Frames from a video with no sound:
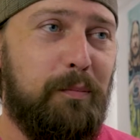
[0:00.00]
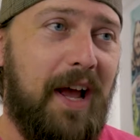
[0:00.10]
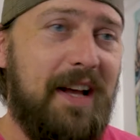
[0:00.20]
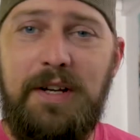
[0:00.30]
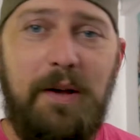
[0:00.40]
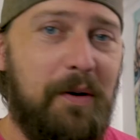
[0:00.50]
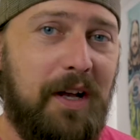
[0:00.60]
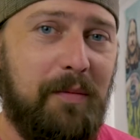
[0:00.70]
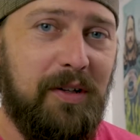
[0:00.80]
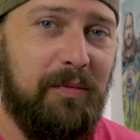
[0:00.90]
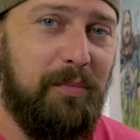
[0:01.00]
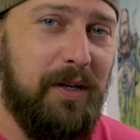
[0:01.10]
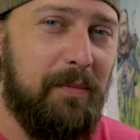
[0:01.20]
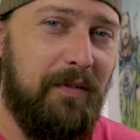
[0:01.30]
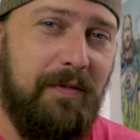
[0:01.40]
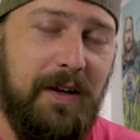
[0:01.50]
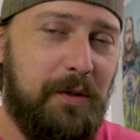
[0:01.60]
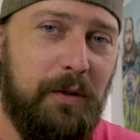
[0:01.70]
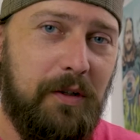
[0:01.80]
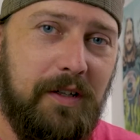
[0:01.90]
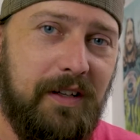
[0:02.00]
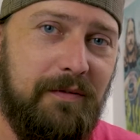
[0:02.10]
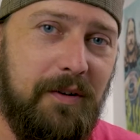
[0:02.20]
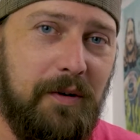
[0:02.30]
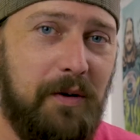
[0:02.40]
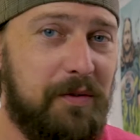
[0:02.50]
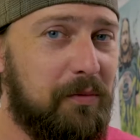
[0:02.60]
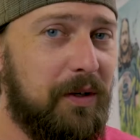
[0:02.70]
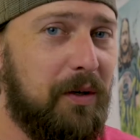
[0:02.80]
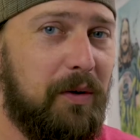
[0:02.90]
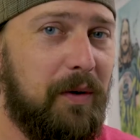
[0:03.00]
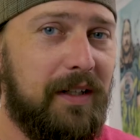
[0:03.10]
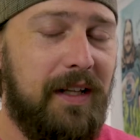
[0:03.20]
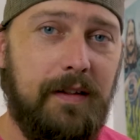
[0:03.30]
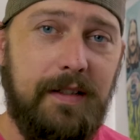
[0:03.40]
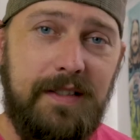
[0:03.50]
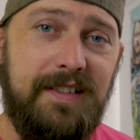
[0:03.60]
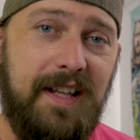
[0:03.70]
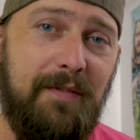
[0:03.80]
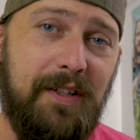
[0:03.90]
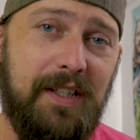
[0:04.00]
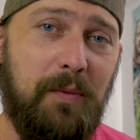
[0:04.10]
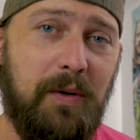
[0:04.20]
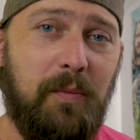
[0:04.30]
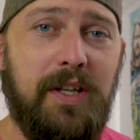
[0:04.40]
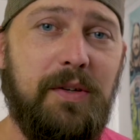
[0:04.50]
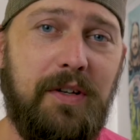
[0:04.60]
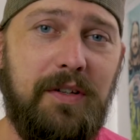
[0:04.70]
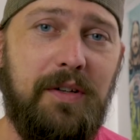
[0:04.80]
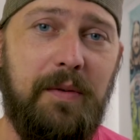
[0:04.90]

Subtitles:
bash out a couple of pretty professional looking photos real quick, like this is definitely one way you can do